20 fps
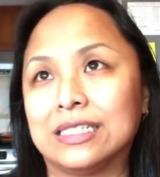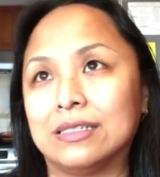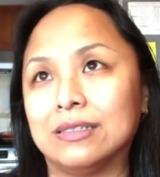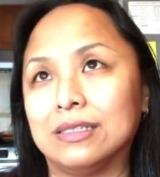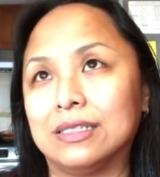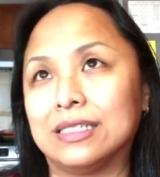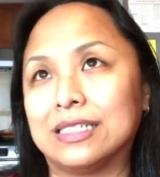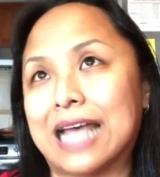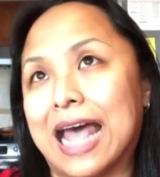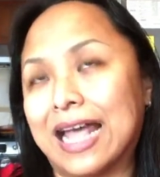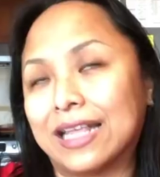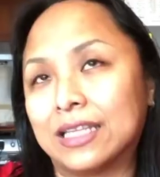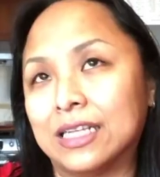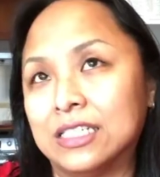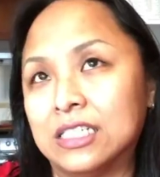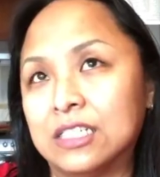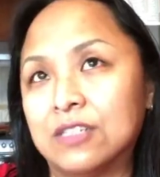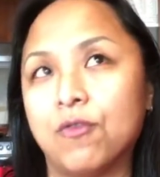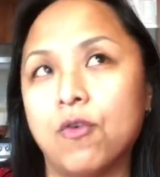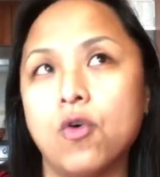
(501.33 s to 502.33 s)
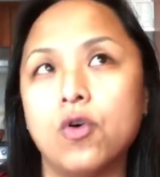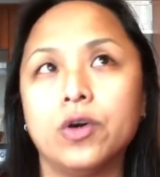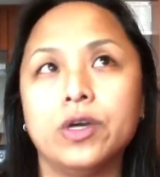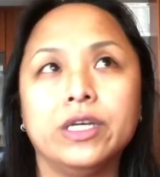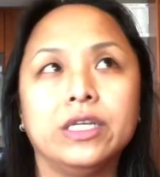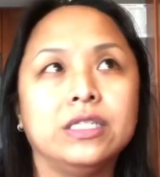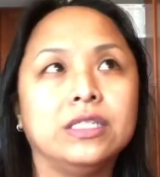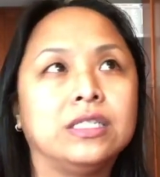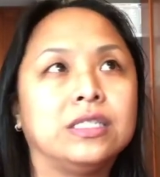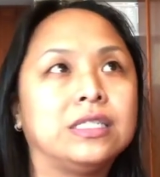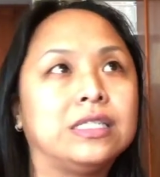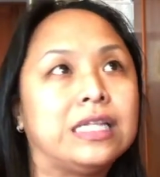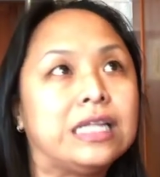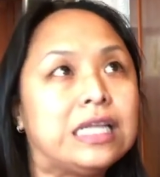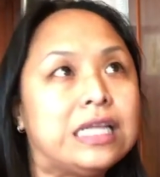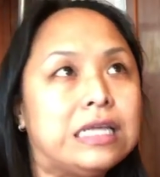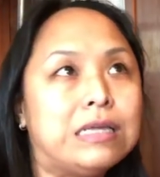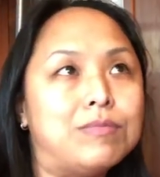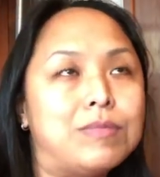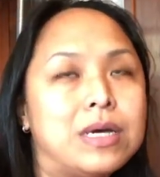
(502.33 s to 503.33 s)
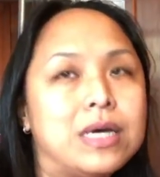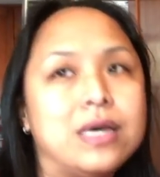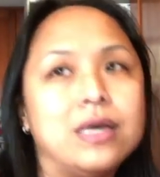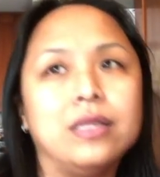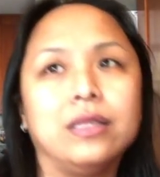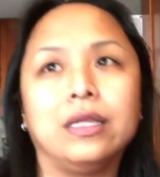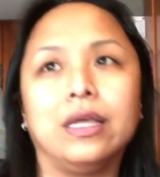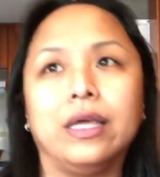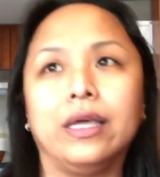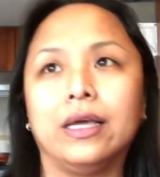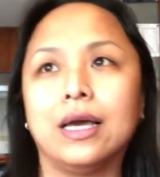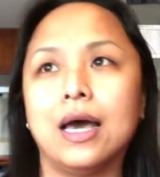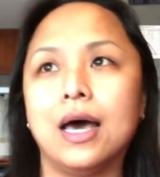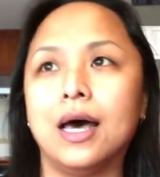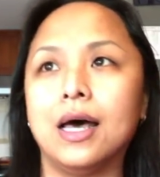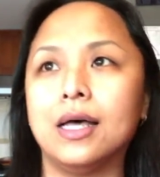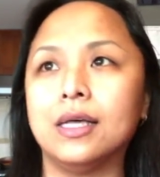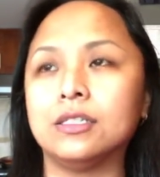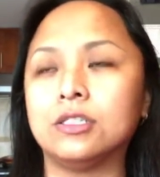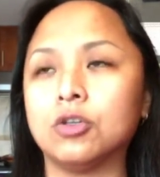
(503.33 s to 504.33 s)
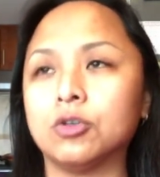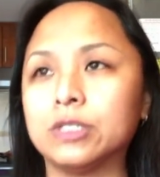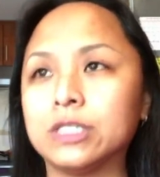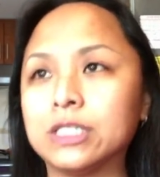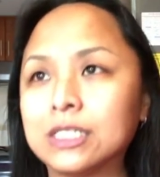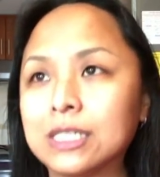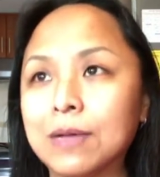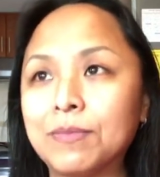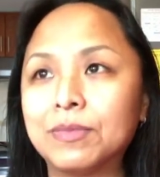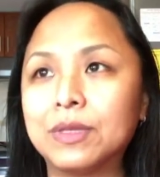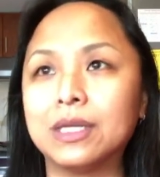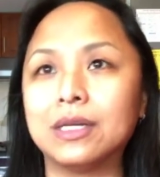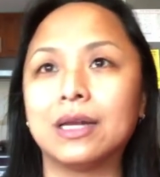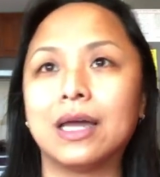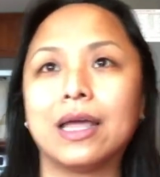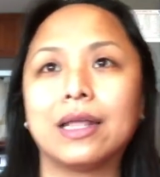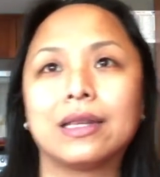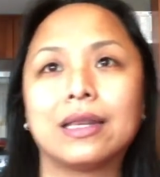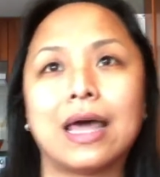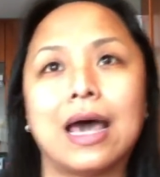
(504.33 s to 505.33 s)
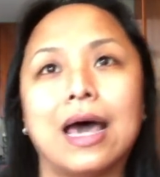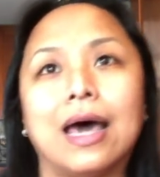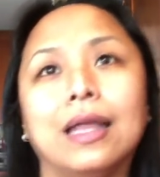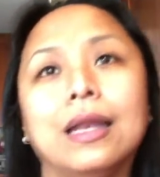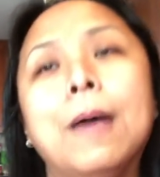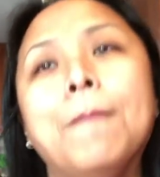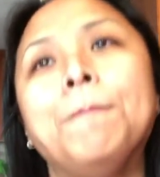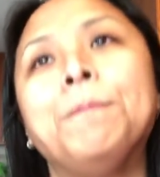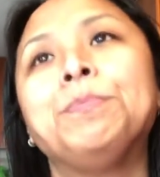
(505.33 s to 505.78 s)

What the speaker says: Satan's voice, demon in us, or something like that.